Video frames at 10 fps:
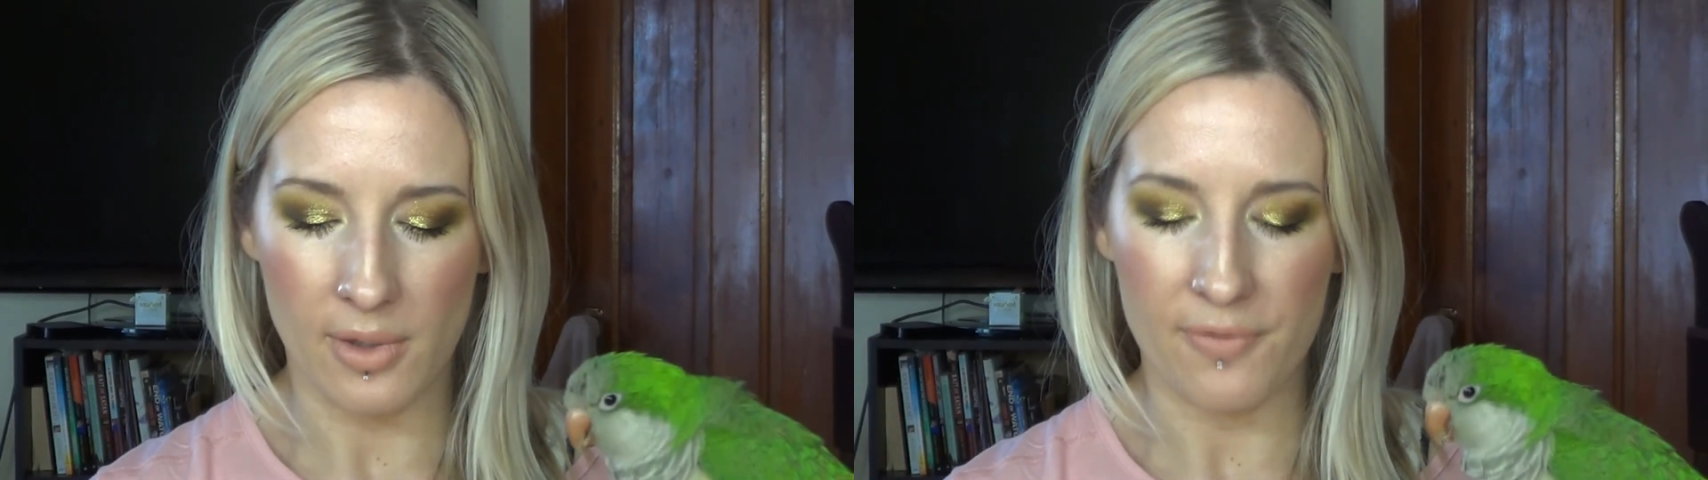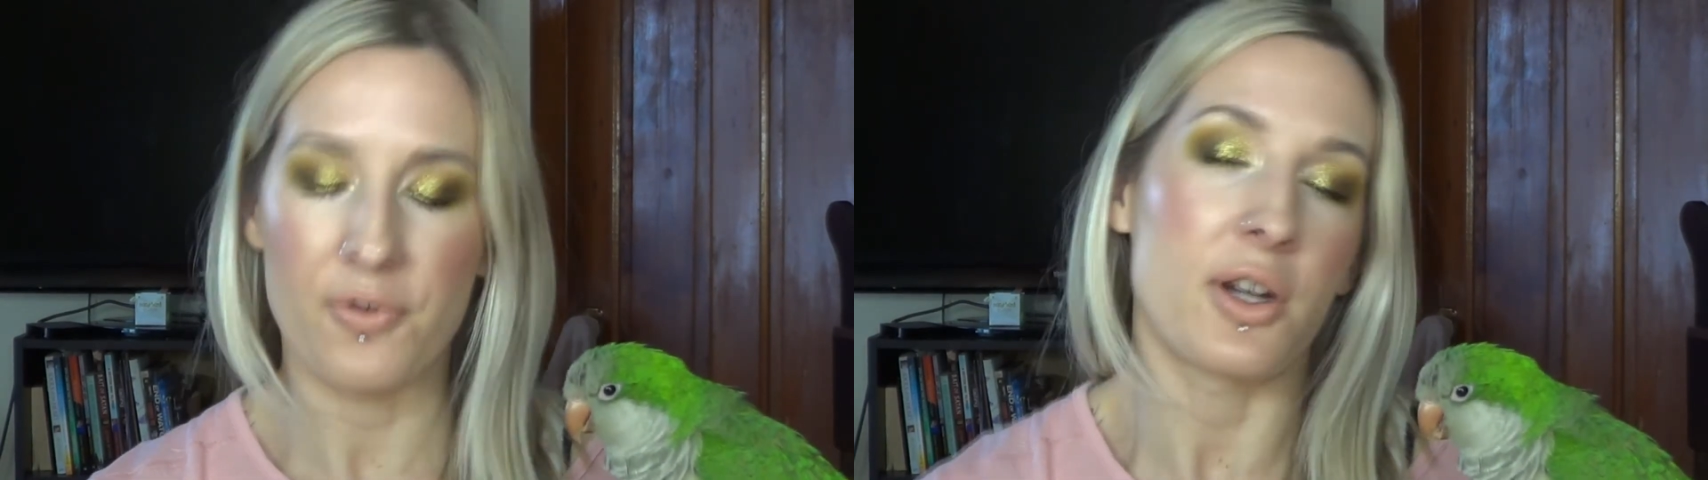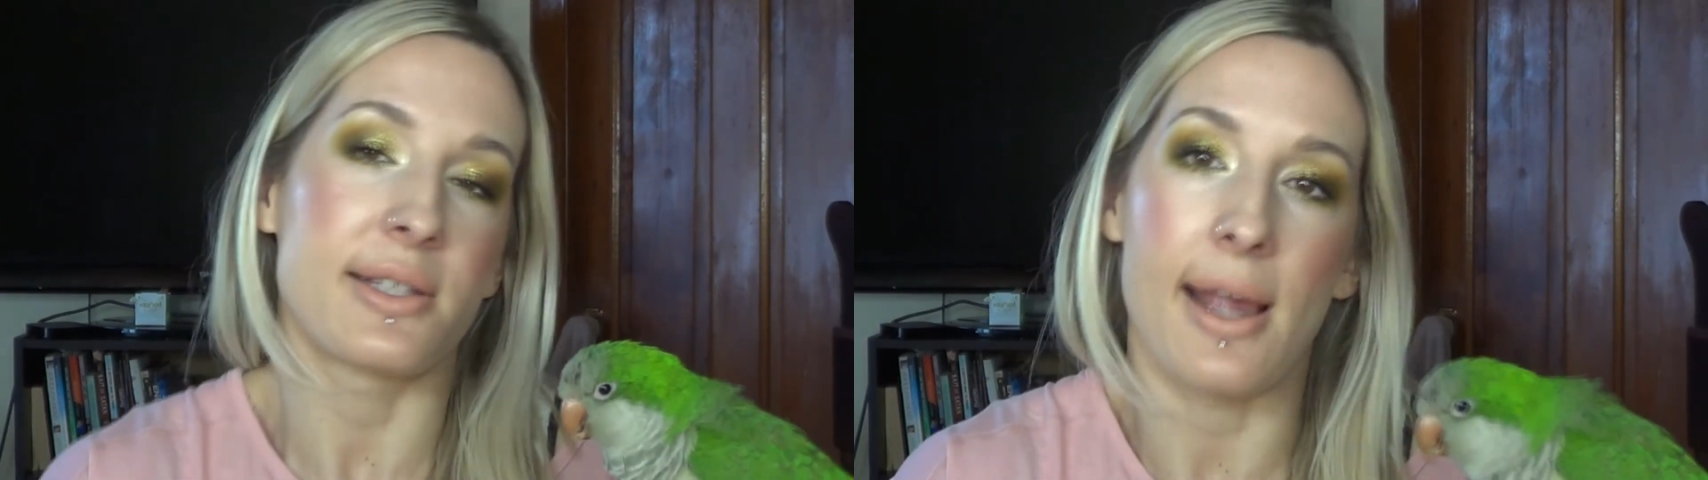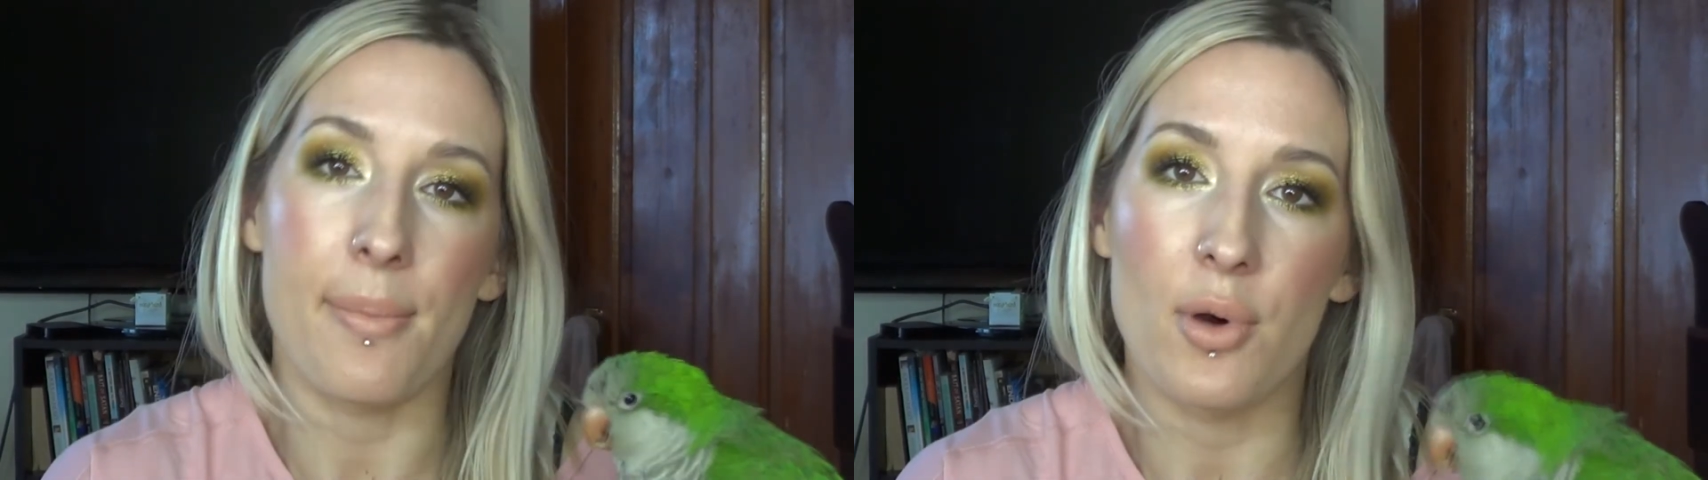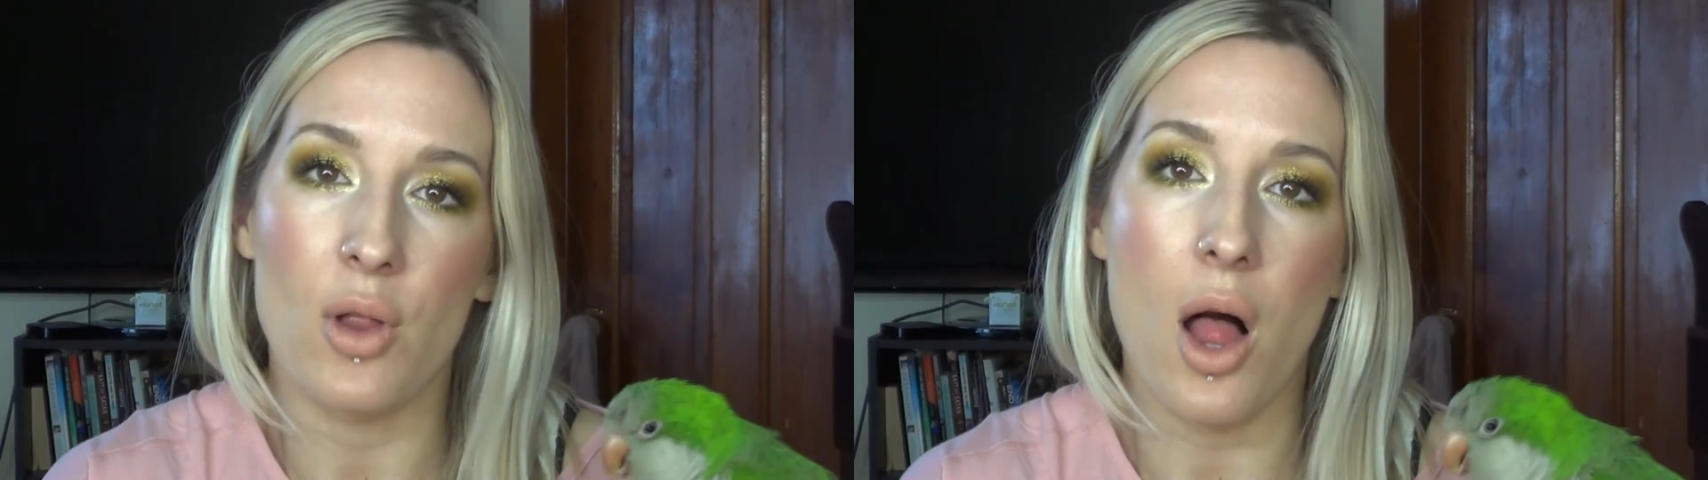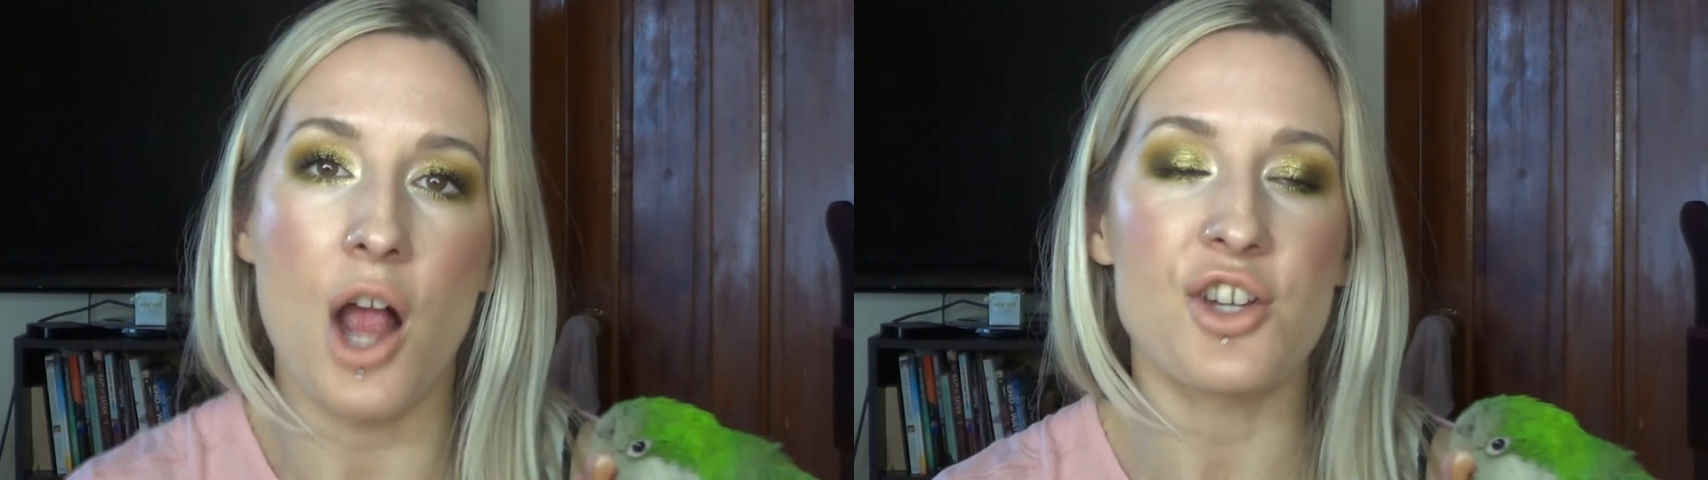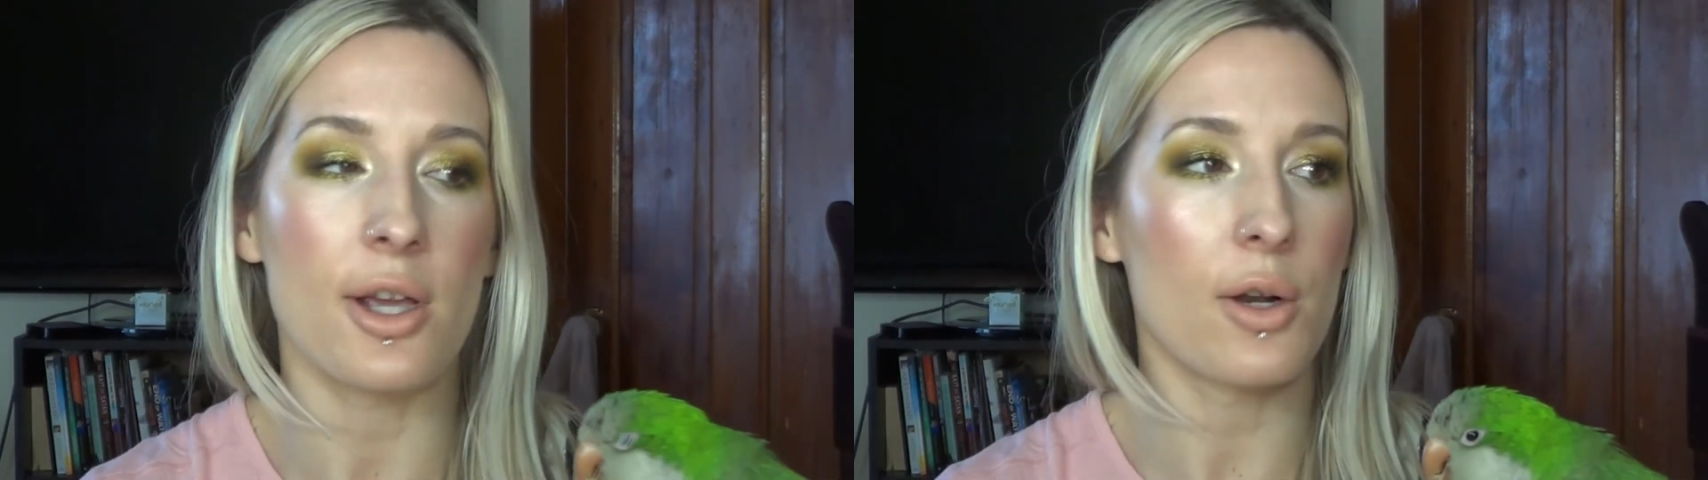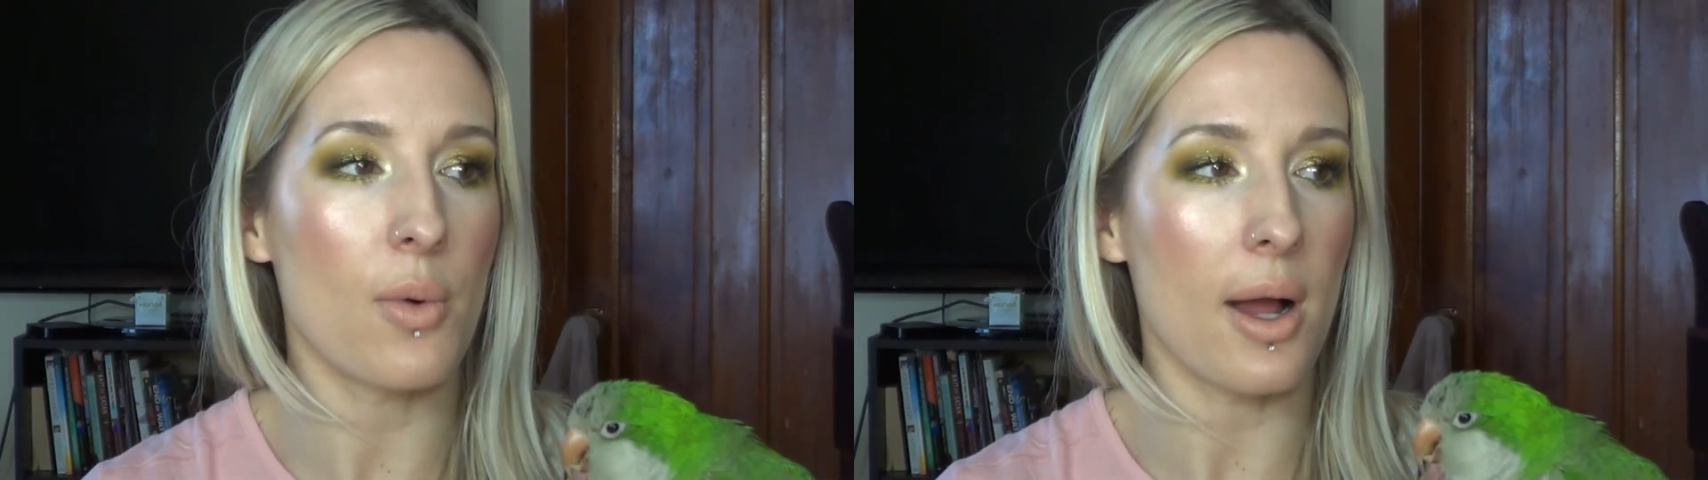For example,
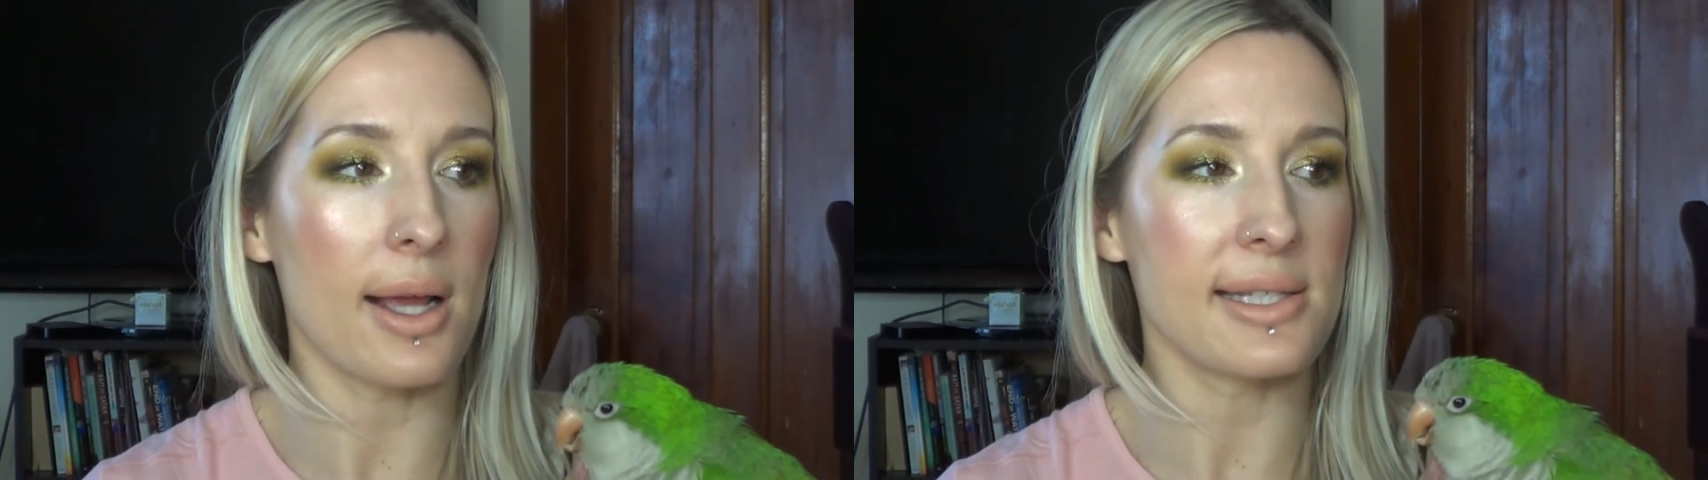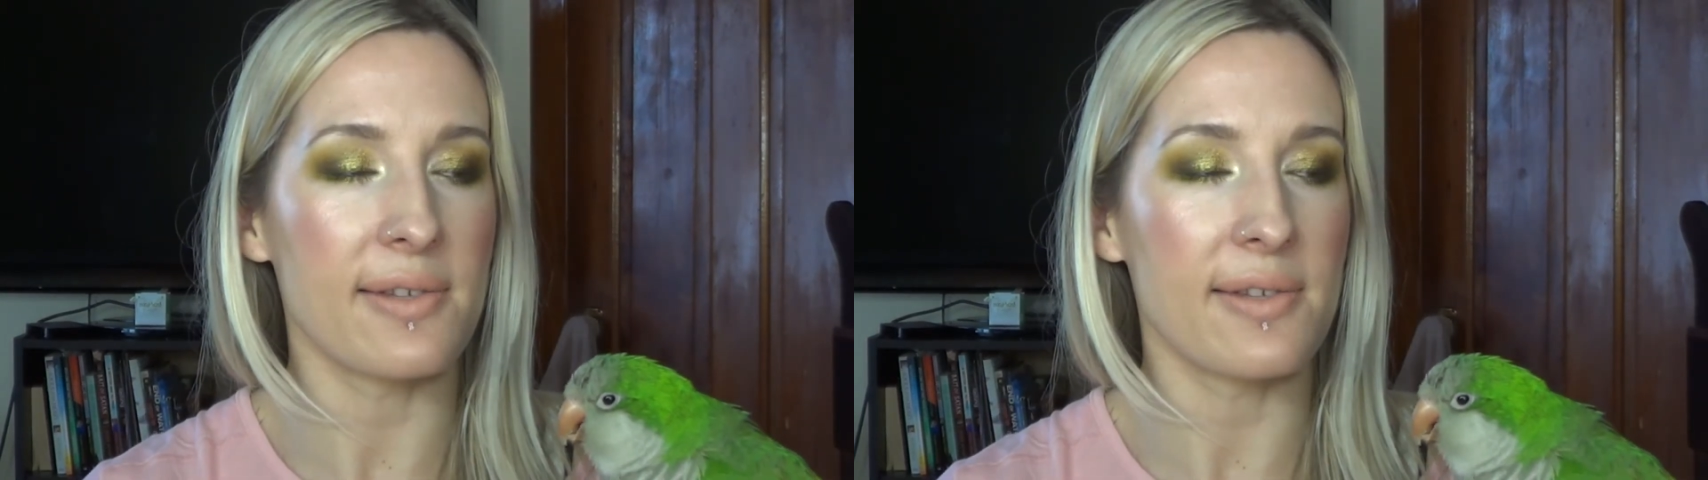eyeshadow-wise,